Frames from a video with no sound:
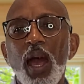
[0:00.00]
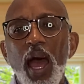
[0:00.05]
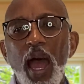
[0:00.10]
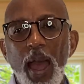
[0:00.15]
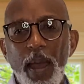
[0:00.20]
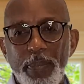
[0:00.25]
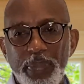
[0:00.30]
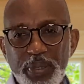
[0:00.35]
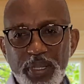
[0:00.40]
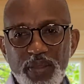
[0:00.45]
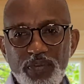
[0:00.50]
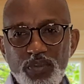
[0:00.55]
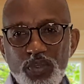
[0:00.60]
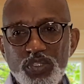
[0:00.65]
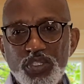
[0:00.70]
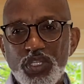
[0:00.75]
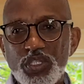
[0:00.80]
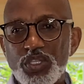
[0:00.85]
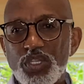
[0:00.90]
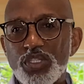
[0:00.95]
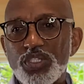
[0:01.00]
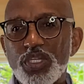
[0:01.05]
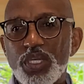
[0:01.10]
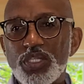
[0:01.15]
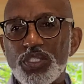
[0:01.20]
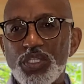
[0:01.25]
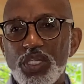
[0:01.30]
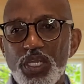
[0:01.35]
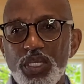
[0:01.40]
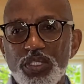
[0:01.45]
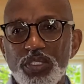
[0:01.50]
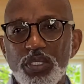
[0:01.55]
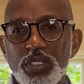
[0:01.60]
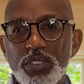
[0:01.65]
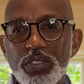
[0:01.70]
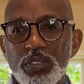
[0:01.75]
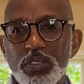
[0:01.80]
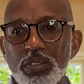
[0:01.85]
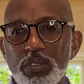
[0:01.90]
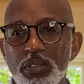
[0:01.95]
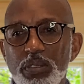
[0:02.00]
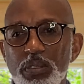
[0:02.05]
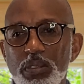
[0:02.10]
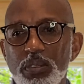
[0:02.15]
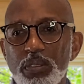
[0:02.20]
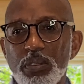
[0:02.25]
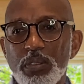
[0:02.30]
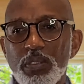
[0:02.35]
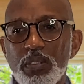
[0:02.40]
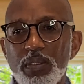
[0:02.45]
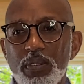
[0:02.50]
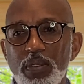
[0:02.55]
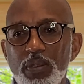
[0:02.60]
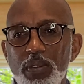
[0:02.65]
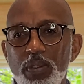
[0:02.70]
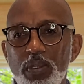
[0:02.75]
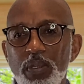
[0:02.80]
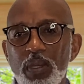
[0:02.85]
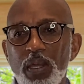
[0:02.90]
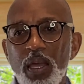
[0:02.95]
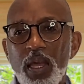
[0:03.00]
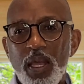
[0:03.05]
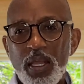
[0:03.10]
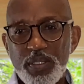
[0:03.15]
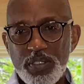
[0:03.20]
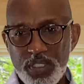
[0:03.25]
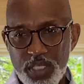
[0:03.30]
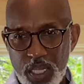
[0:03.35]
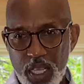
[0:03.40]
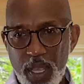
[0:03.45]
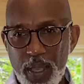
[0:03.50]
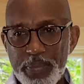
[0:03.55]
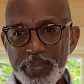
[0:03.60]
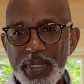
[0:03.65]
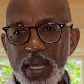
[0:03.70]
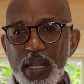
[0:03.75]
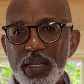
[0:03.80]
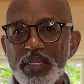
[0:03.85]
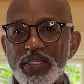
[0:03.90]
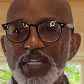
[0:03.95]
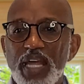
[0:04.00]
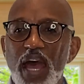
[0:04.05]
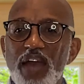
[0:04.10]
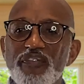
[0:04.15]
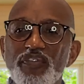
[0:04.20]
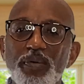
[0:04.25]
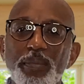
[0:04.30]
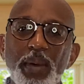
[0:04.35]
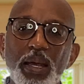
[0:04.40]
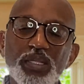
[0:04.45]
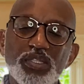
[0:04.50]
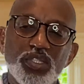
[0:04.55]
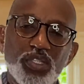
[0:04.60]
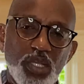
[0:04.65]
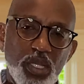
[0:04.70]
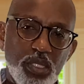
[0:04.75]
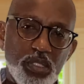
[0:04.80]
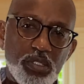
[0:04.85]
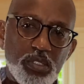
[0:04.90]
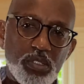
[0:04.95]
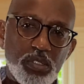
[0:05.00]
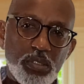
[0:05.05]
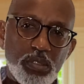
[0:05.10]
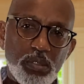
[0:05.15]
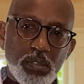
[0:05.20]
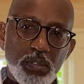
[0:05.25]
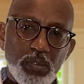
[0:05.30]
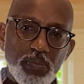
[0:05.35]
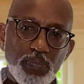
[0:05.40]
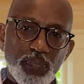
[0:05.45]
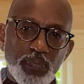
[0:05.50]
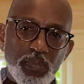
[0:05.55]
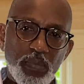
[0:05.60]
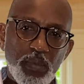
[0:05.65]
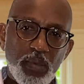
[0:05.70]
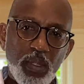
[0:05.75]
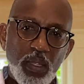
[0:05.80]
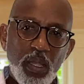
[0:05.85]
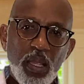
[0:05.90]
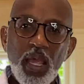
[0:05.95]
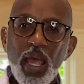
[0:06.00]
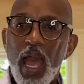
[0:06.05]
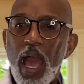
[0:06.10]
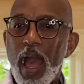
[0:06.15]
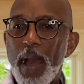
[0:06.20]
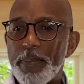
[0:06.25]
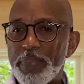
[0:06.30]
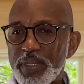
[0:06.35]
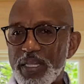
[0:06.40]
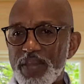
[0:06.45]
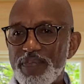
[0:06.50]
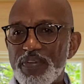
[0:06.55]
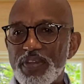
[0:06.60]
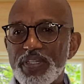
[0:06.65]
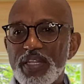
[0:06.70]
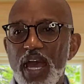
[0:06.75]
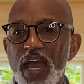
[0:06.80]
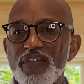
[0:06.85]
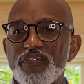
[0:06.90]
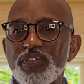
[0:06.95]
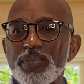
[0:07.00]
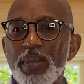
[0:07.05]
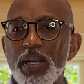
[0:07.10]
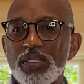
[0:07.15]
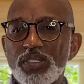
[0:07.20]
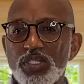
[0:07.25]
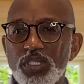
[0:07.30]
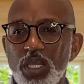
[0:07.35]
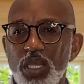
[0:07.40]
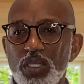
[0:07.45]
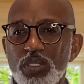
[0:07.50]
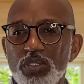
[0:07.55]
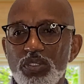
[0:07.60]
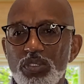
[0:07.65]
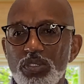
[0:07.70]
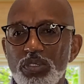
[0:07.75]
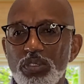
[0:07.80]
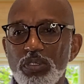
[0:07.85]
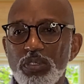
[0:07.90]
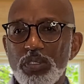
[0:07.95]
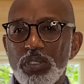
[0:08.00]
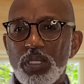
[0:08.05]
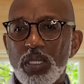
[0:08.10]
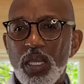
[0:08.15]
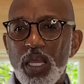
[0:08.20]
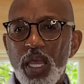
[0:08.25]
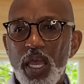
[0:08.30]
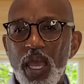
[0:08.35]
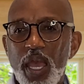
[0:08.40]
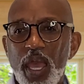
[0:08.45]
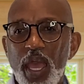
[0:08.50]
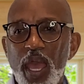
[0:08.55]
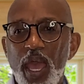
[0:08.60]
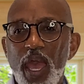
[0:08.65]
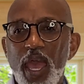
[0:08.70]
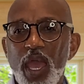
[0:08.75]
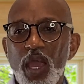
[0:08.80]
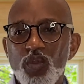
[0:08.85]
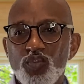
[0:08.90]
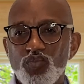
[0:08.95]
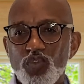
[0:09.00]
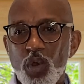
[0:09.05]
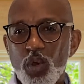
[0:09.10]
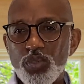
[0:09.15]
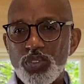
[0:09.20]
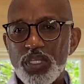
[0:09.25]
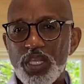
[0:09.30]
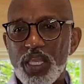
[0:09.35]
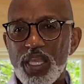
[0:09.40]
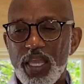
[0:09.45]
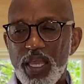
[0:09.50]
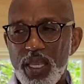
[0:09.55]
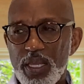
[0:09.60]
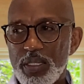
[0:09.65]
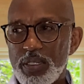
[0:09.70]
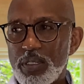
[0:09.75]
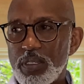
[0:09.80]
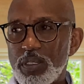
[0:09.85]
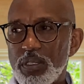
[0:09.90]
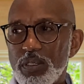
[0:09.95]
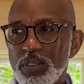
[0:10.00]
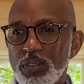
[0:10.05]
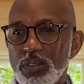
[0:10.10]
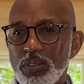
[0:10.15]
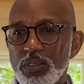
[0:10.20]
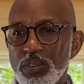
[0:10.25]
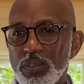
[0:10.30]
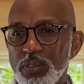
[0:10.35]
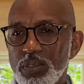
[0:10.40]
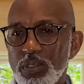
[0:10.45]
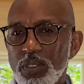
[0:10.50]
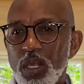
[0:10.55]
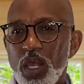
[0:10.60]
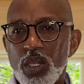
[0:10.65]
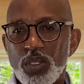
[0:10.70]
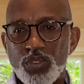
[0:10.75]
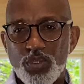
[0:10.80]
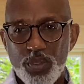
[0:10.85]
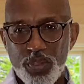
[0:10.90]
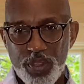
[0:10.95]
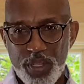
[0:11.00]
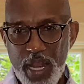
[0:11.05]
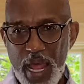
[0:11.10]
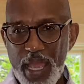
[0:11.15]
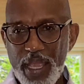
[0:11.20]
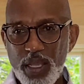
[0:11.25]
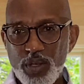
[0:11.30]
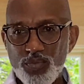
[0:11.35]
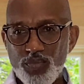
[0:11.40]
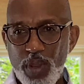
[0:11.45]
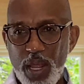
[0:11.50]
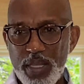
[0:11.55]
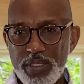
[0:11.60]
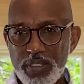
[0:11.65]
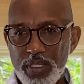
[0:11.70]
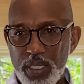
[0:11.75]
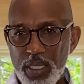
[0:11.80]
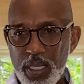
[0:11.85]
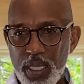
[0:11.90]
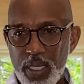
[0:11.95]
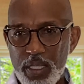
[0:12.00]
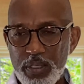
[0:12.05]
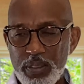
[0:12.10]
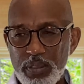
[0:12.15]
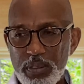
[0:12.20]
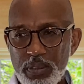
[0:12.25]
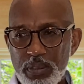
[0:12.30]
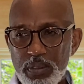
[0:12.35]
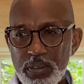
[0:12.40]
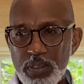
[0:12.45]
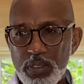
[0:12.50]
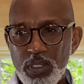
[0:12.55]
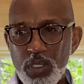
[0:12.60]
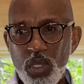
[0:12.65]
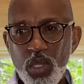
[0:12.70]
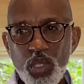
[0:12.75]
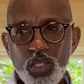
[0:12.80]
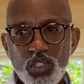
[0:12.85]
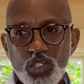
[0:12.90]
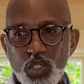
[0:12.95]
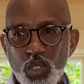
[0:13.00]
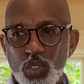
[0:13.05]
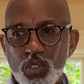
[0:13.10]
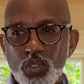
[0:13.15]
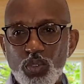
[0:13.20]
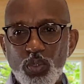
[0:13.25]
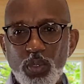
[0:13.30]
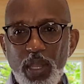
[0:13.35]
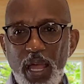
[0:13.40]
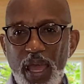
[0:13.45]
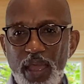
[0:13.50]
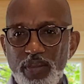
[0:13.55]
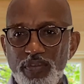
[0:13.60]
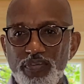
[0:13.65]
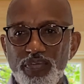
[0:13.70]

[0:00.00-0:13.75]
I believe you sent your son Jesus to come down and die for my sins. I believe he died for my sins and rose again so that I can rise again to a new life.